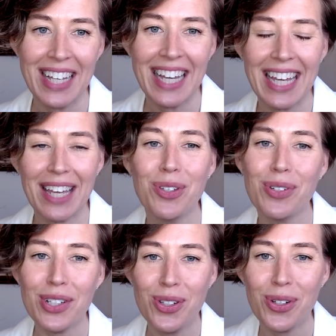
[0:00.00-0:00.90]
If you
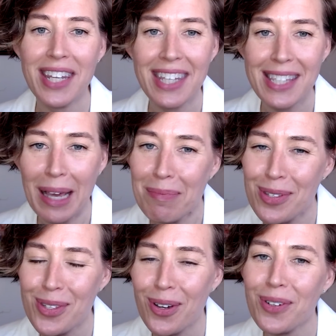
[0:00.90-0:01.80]
enjoyed this
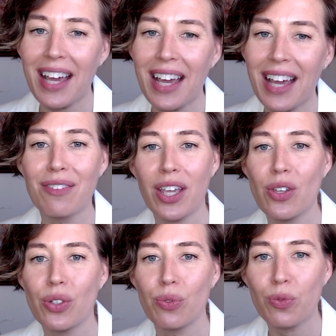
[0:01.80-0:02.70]
episode, I invite you
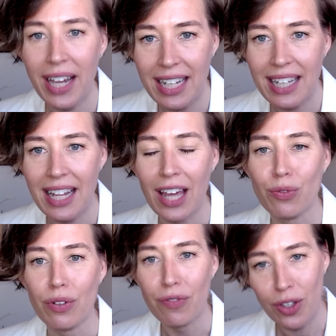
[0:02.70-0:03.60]
to rate it and
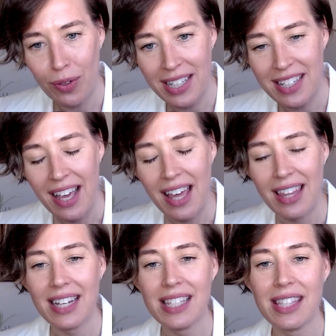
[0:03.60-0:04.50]
review it.
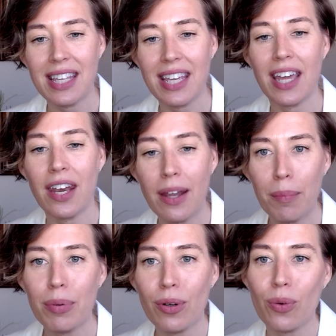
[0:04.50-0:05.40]
That is the
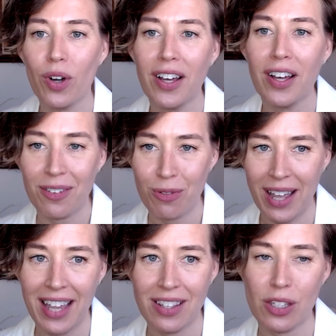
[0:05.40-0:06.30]
number one
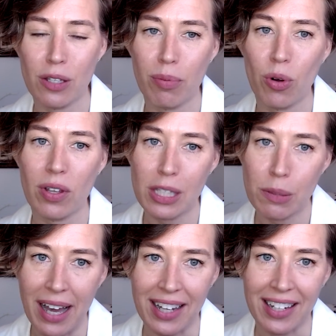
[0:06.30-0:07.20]
way to support this
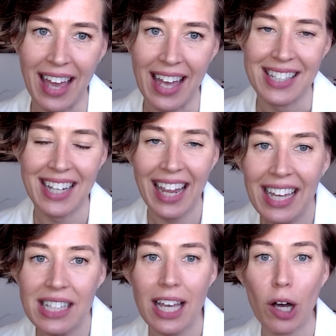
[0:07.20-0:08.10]
podcast
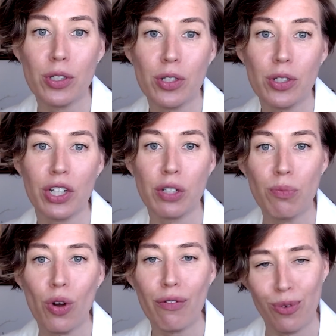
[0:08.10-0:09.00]
and to help us reach
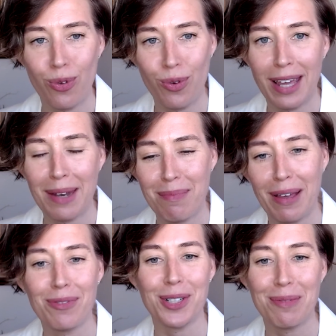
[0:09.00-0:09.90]
more food and
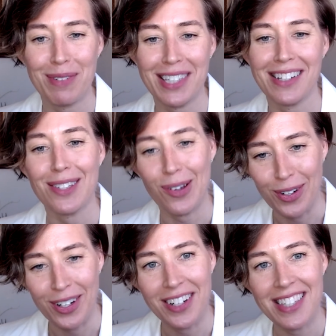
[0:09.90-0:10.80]
beverage business
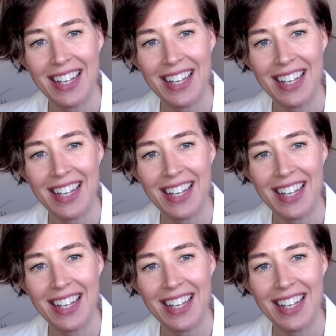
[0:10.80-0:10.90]
owners.